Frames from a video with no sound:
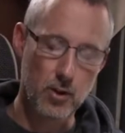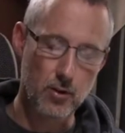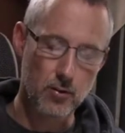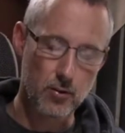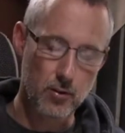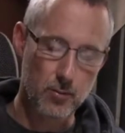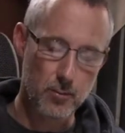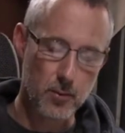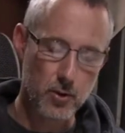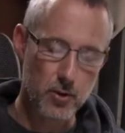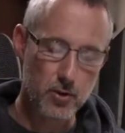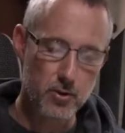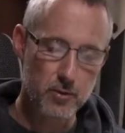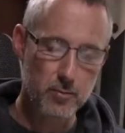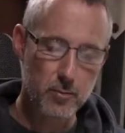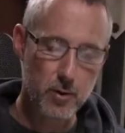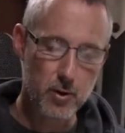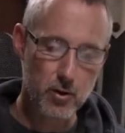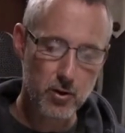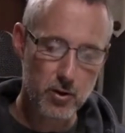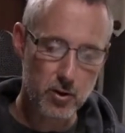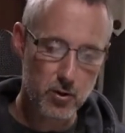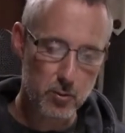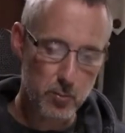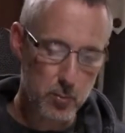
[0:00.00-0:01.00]
from the
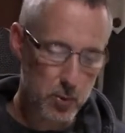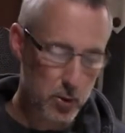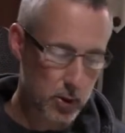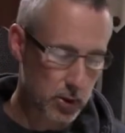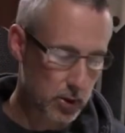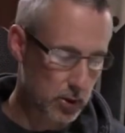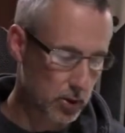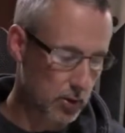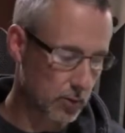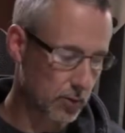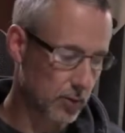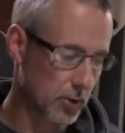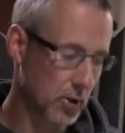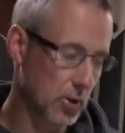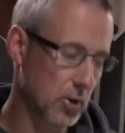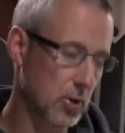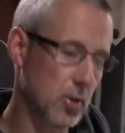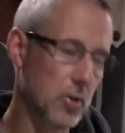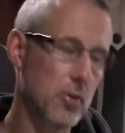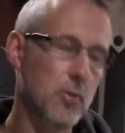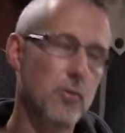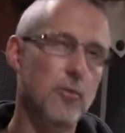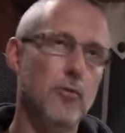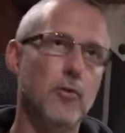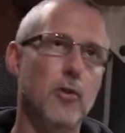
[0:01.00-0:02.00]
spiritual point of
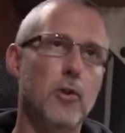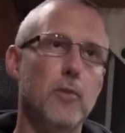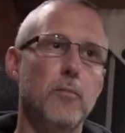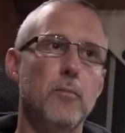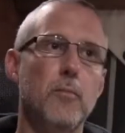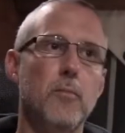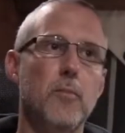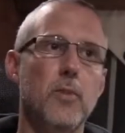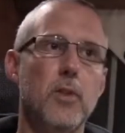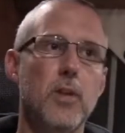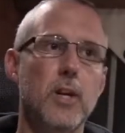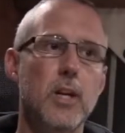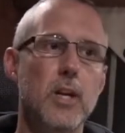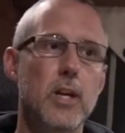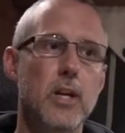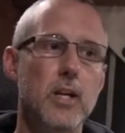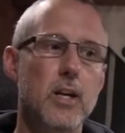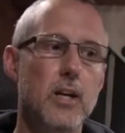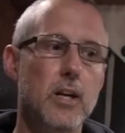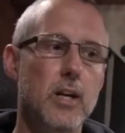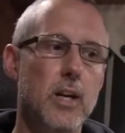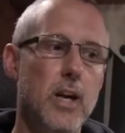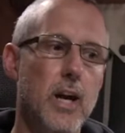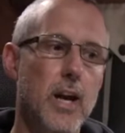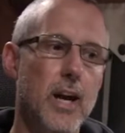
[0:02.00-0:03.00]
view, from
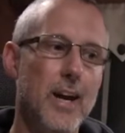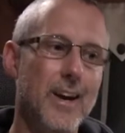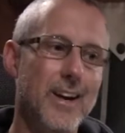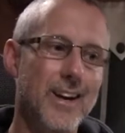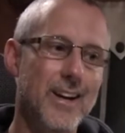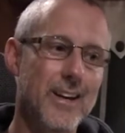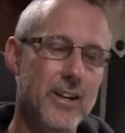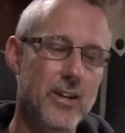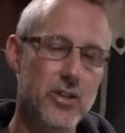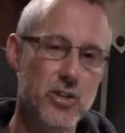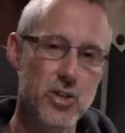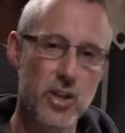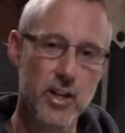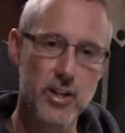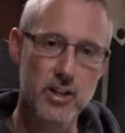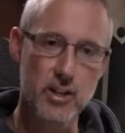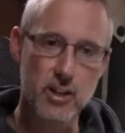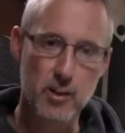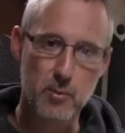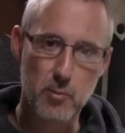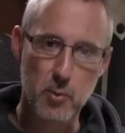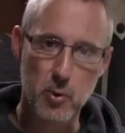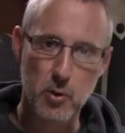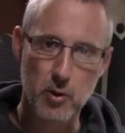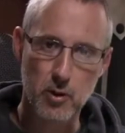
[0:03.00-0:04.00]
the
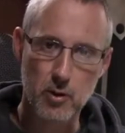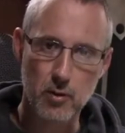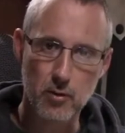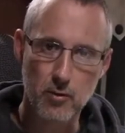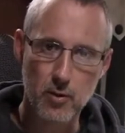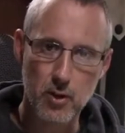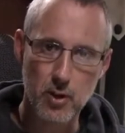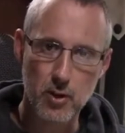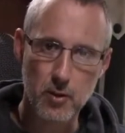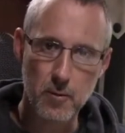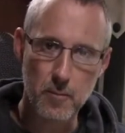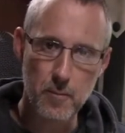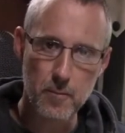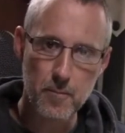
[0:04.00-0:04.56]
energetic point of view.